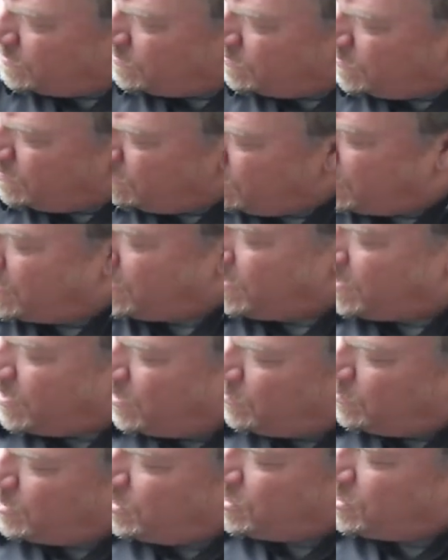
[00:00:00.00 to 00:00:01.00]
We run
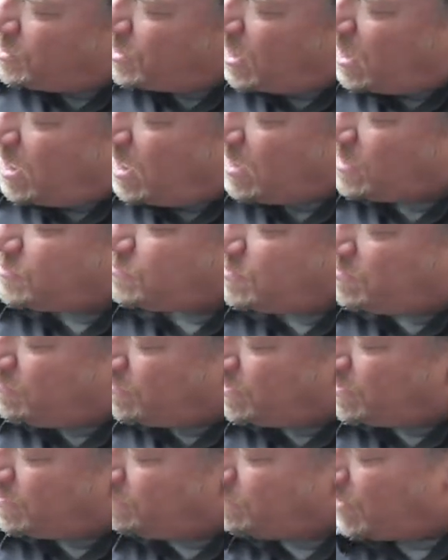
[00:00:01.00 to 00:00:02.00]
Koni shocks. We
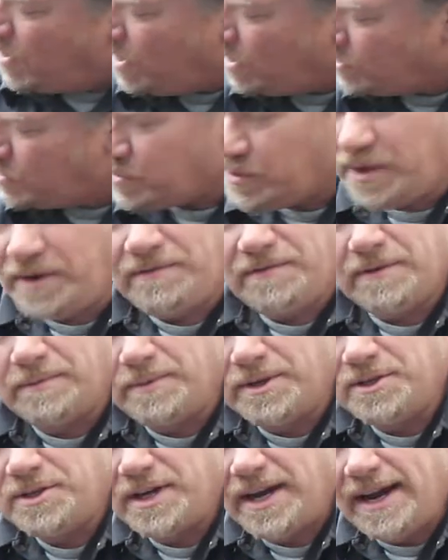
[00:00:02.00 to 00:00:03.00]
run a ball joint from
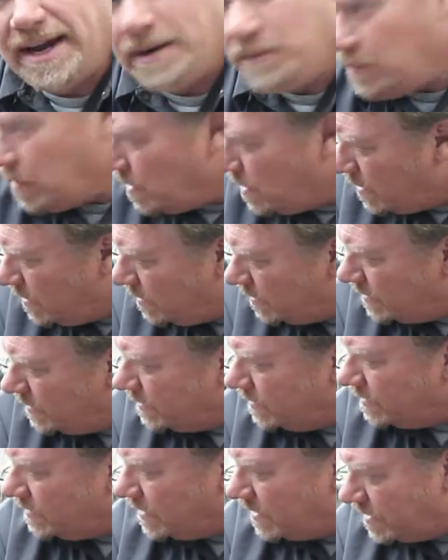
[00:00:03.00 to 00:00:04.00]
a Jaguar,
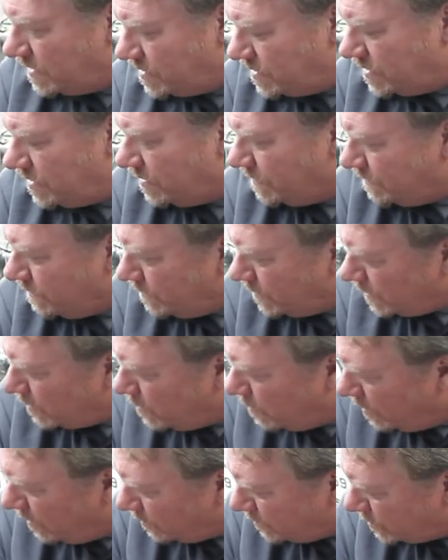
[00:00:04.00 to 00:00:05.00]
uh, stiffer
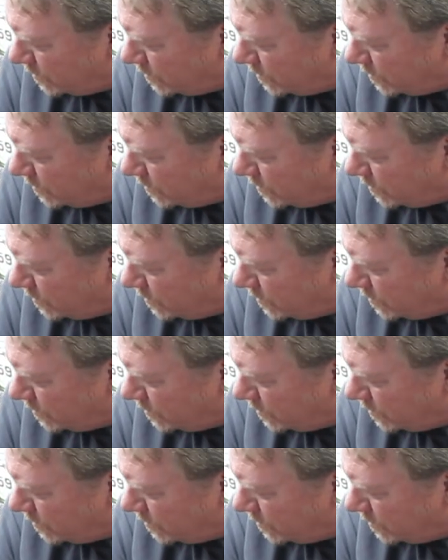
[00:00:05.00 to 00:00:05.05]
coil